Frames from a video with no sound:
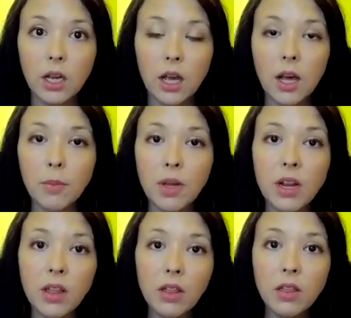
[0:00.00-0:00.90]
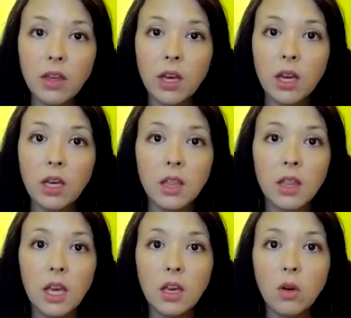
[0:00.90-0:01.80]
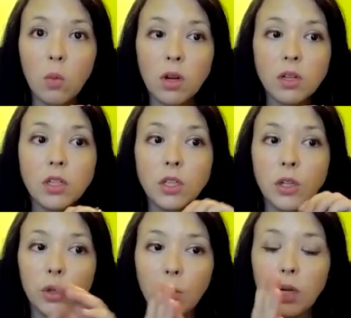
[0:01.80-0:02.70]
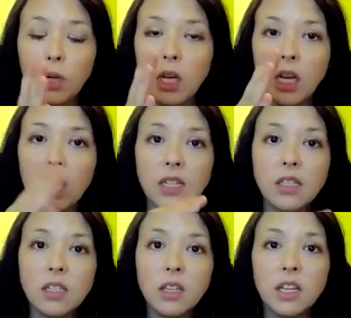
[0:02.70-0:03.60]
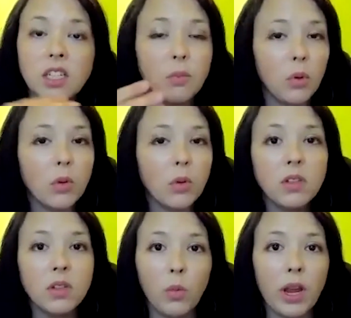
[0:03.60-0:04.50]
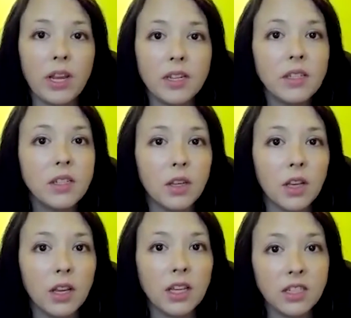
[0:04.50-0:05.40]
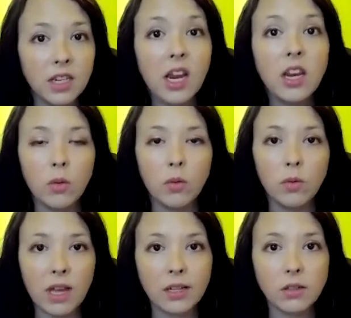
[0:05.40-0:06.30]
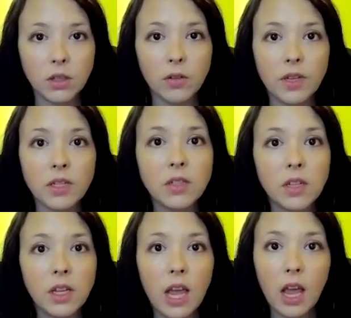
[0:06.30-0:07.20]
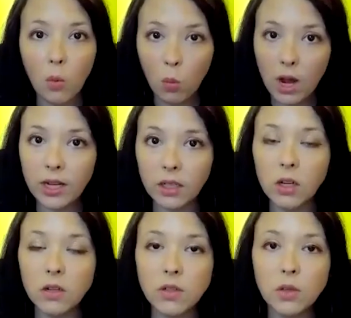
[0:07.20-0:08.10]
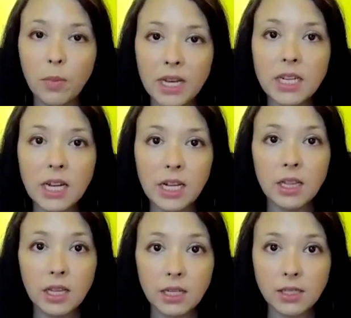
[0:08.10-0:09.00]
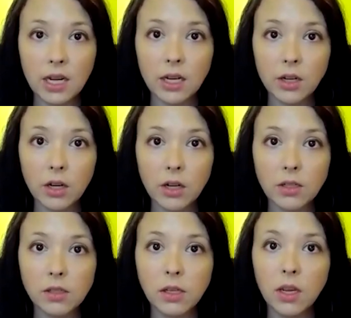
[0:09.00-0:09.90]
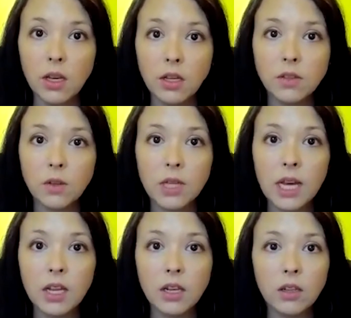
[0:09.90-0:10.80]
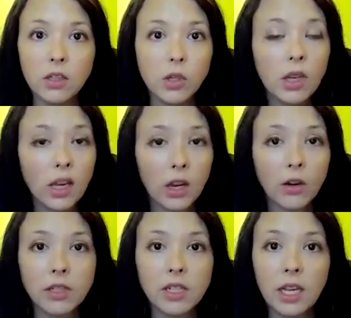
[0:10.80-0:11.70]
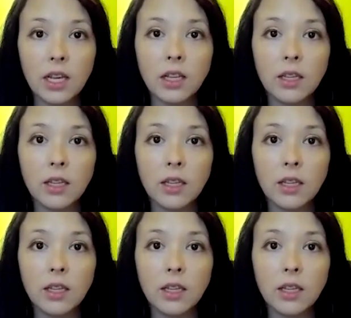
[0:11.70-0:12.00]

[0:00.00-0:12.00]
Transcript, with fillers: Um, another thing that you want to do is to explore some ways to continue that service while also maintaining these standards so that you can guarantee